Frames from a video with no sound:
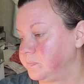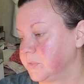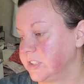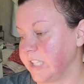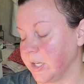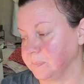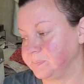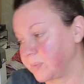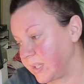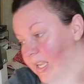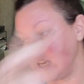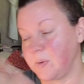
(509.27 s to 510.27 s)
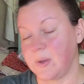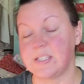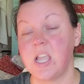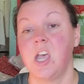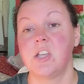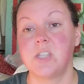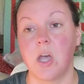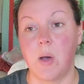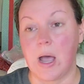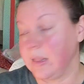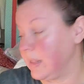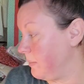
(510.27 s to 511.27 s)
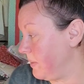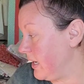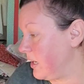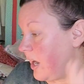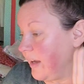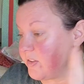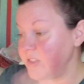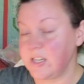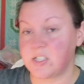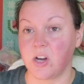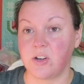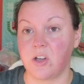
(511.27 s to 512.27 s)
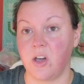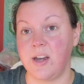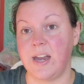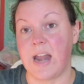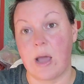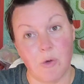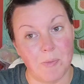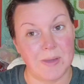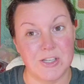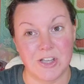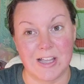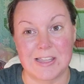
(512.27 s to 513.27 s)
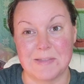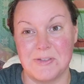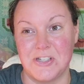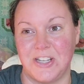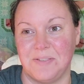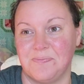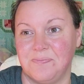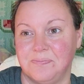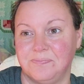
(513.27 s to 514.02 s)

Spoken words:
So anyways, so let me get everything turned on and I will meet y'all at the machine.